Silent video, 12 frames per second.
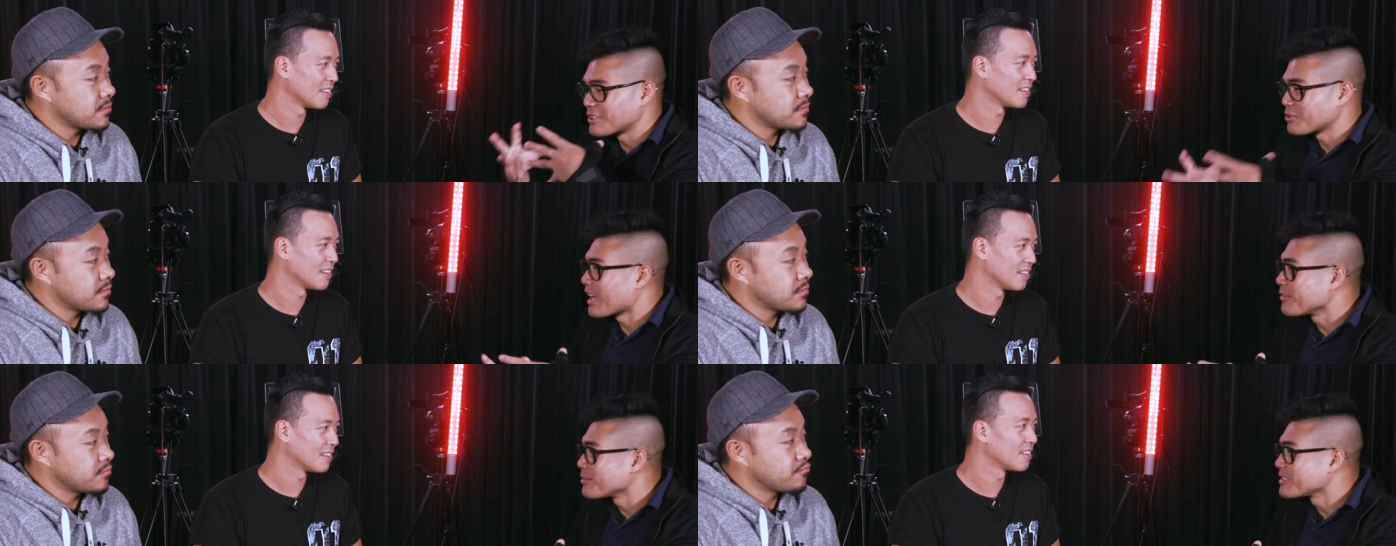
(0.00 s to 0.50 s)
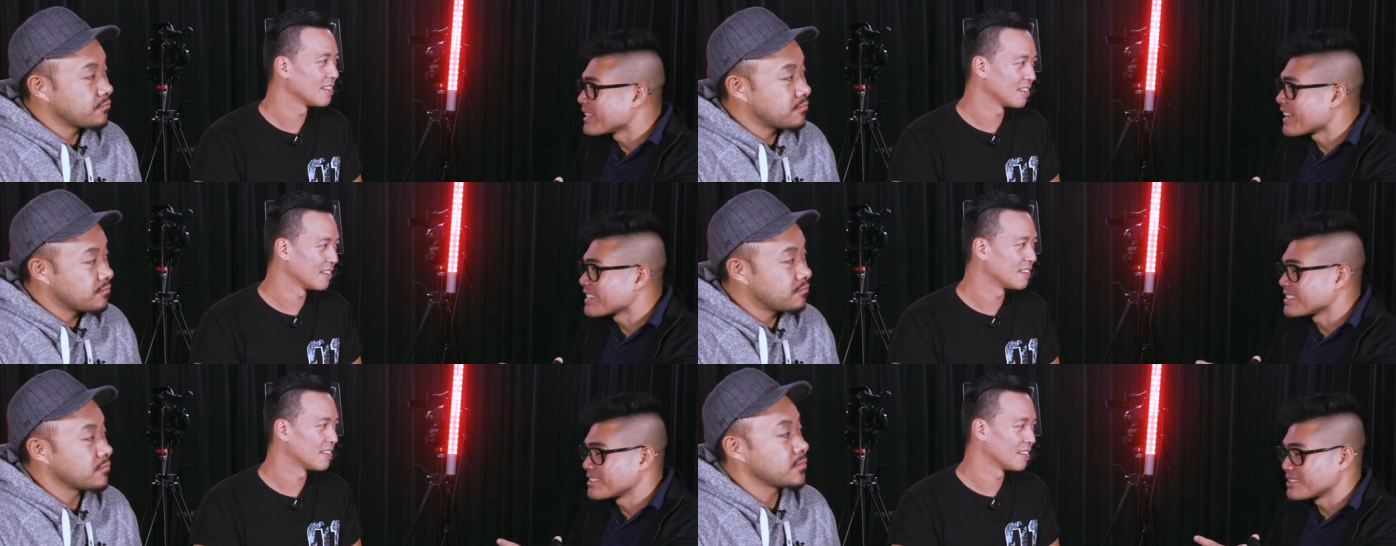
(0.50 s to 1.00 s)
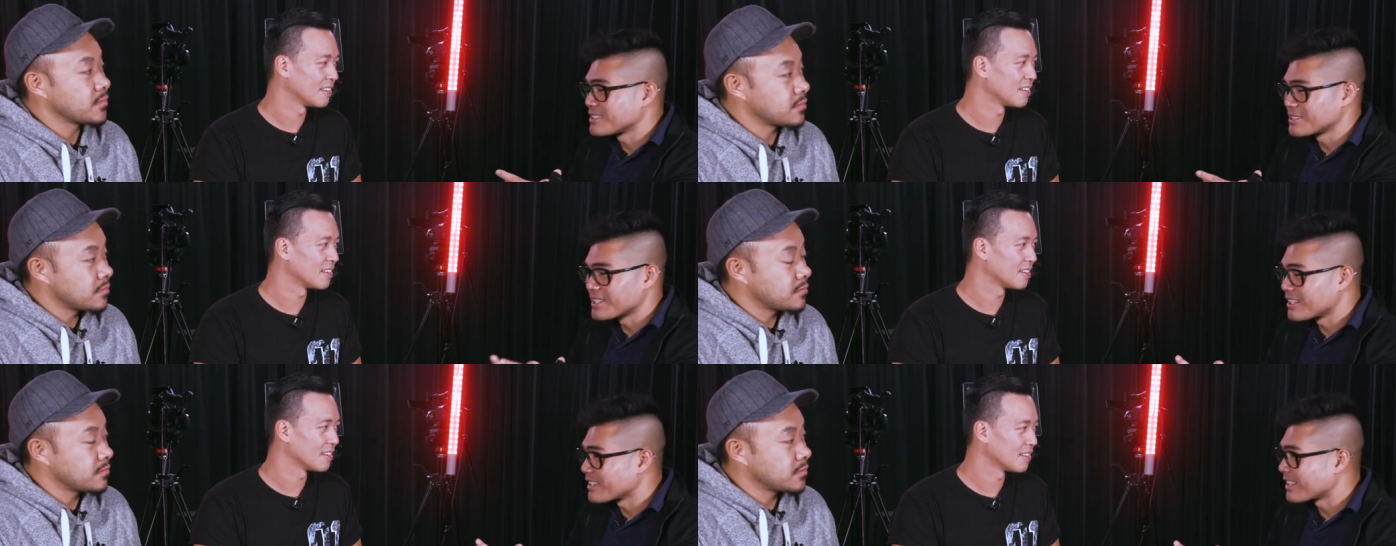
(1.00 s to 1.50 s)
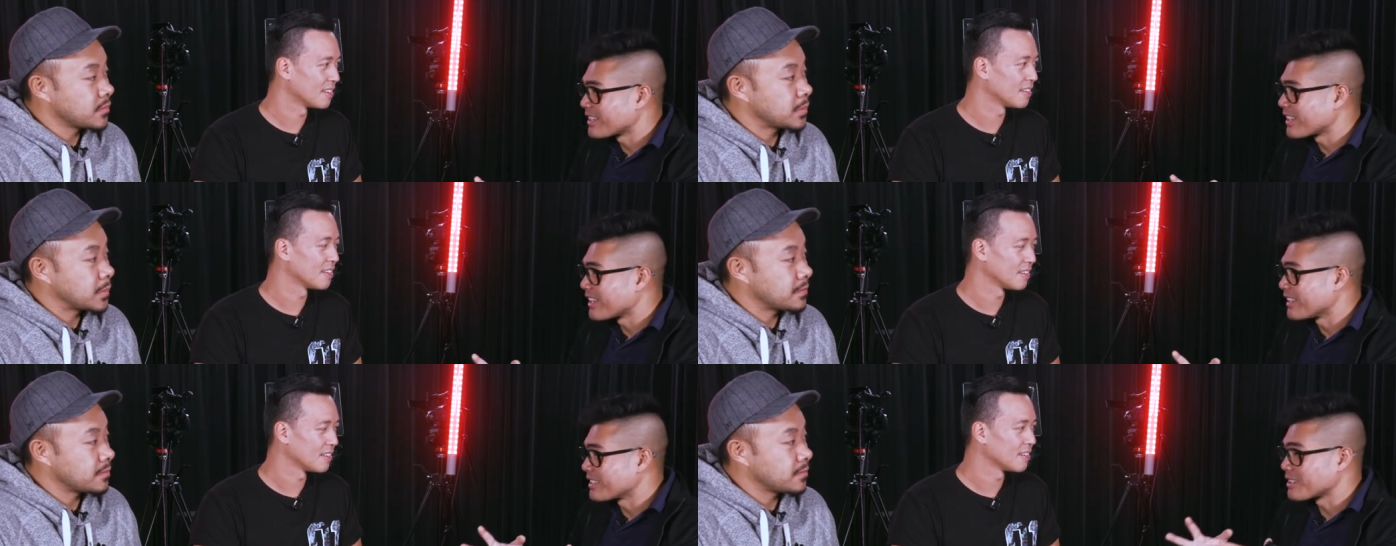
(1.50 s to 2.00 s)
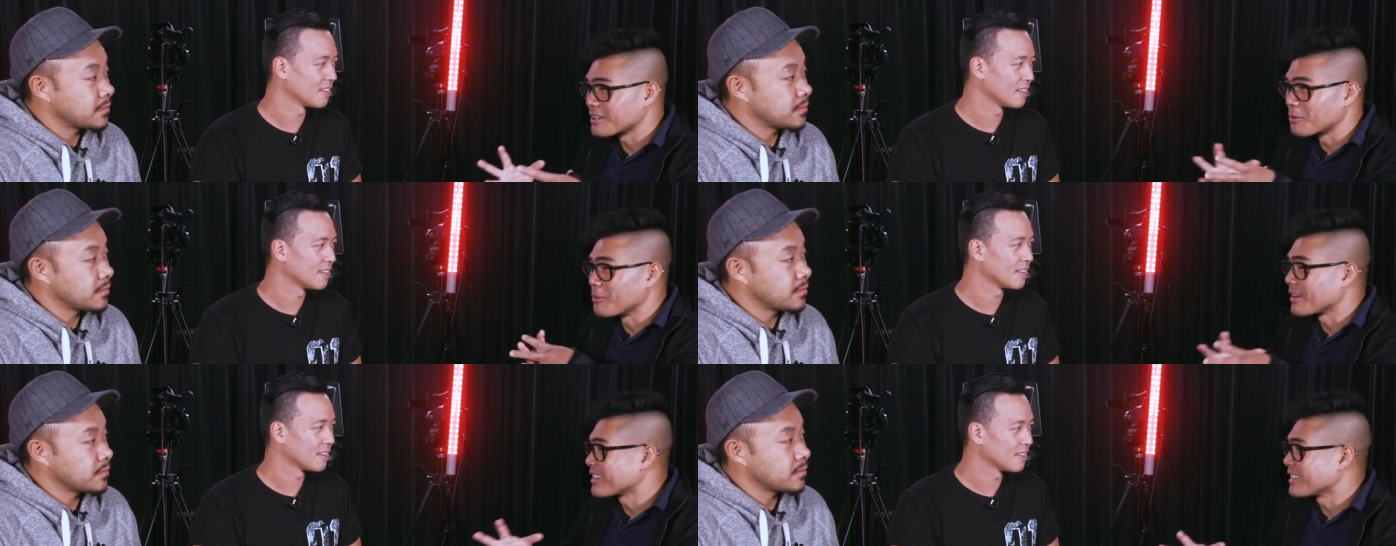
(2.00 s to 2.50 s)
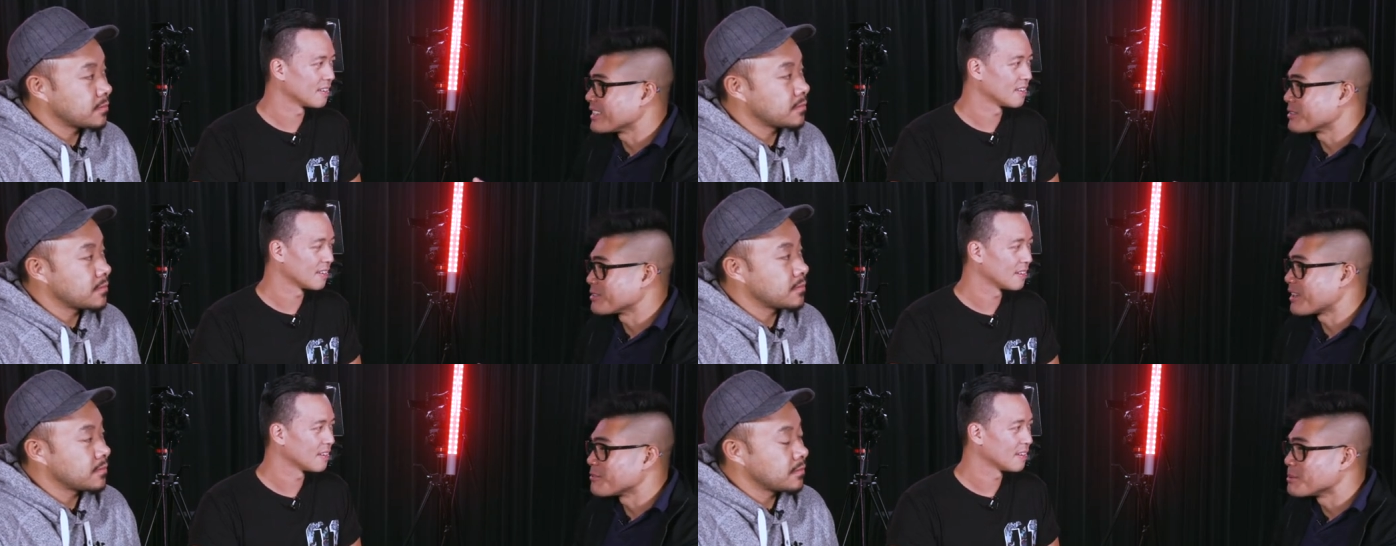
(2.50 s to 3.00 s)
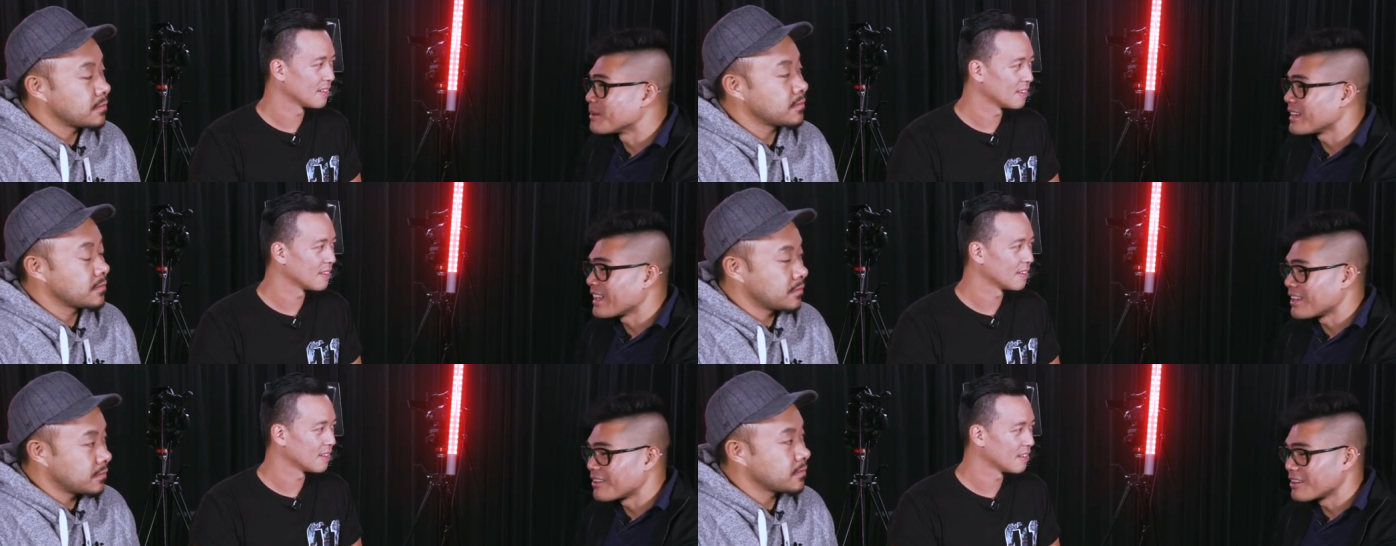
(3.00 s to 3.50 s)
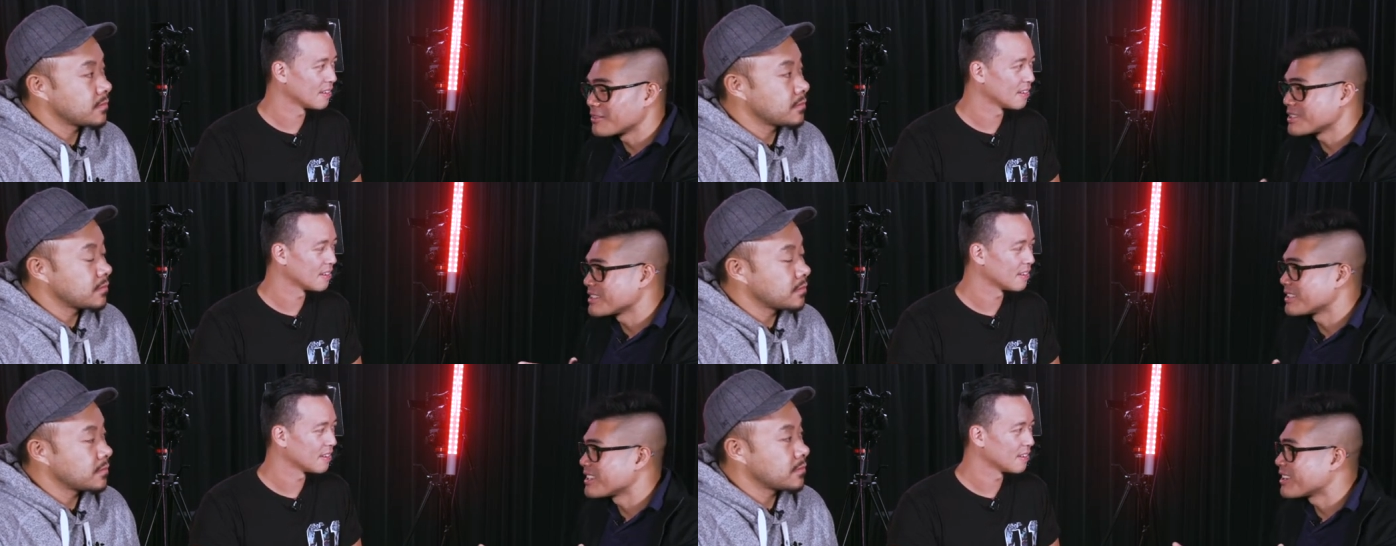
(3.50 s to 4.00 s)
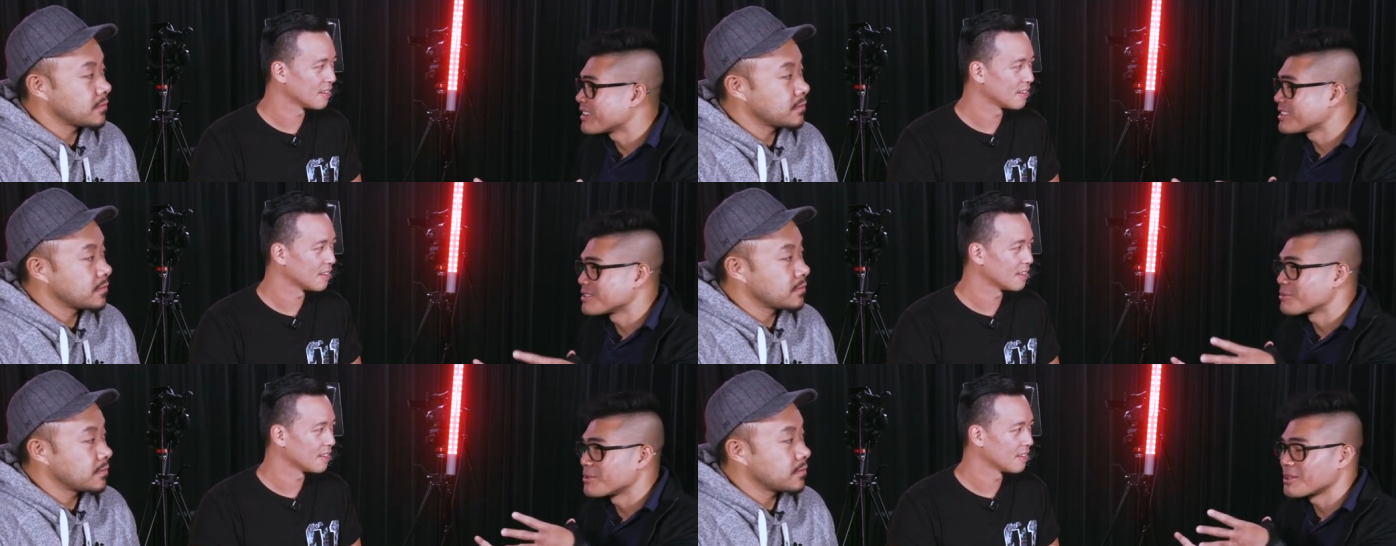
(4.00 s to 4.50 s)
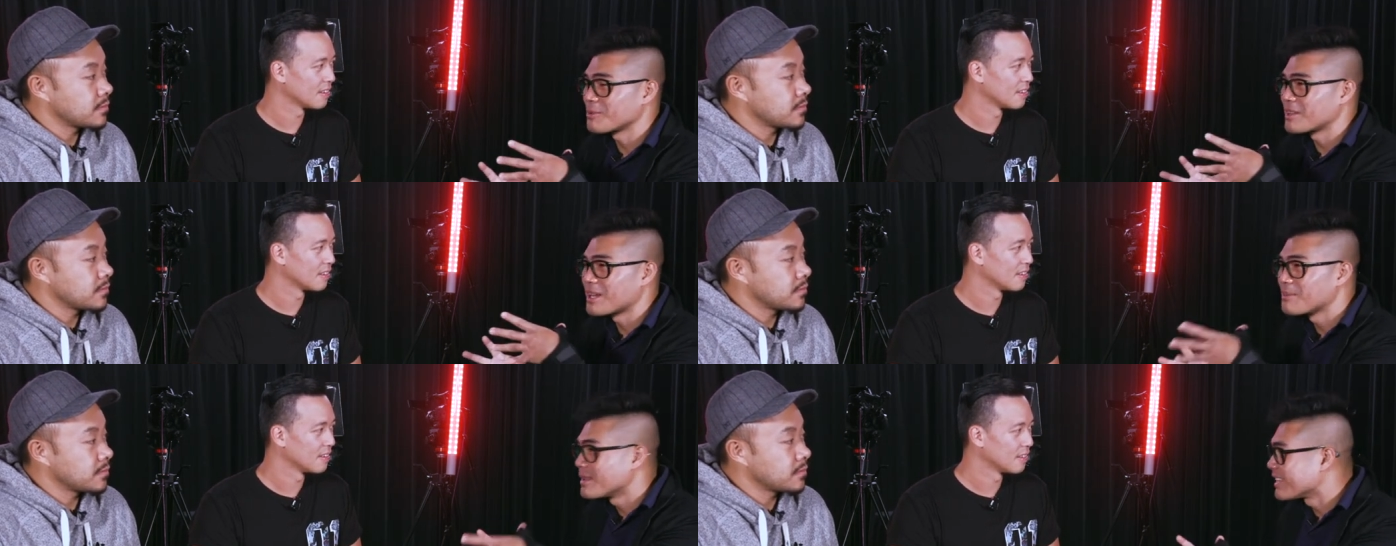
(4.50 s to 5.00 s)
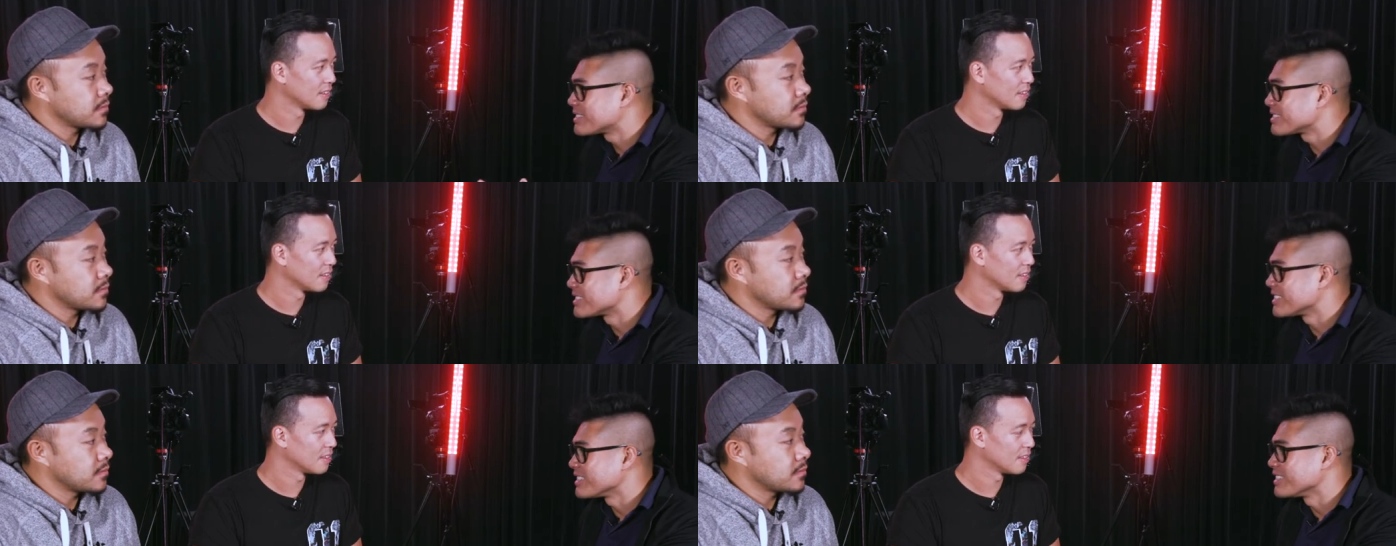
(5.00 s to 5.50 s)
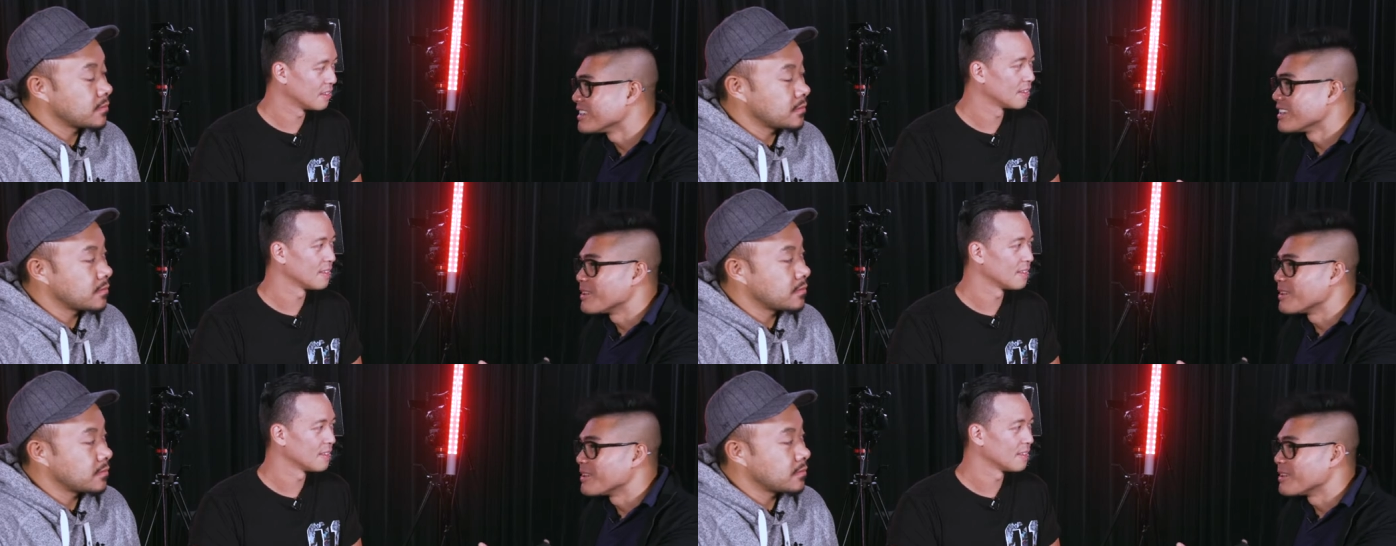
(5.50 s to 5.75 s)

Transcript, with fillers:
Speaker 1: travel tags and just selling it quickly to everybody and all of a sudden now you guys are working with MLSE